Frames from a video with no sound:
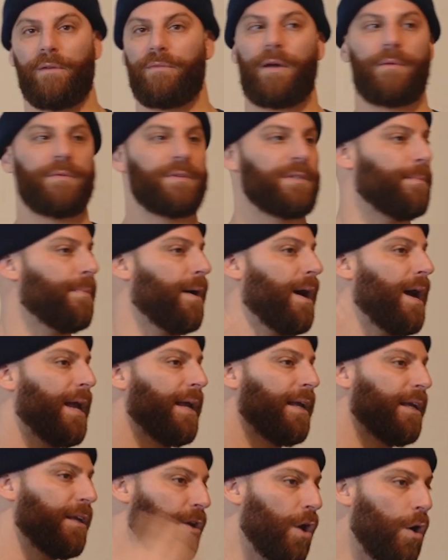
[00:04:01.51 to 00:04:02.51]
If I was to buy
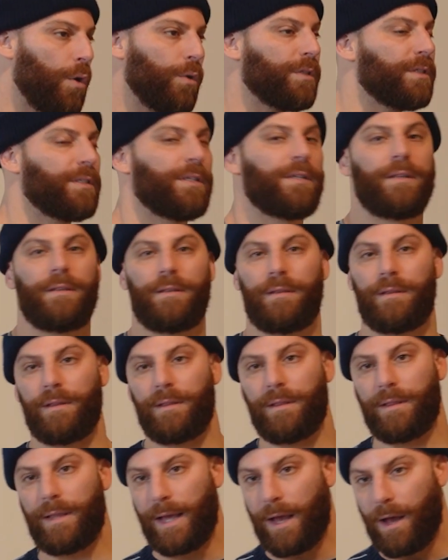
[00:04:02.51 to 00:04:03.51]
notes,
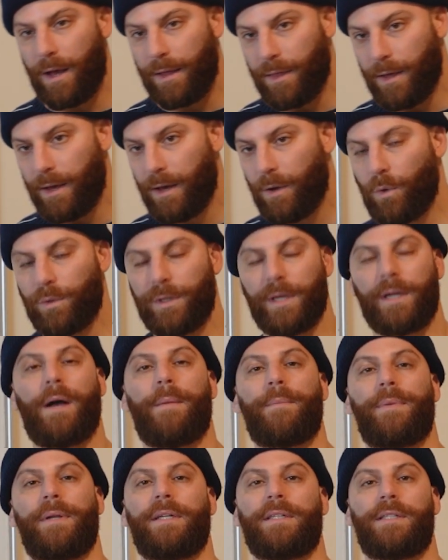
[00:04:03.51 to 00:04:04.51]
the holding
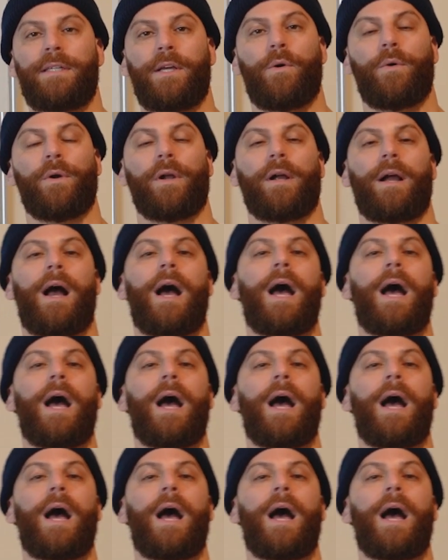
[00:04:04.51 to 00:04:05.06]
company is the owner.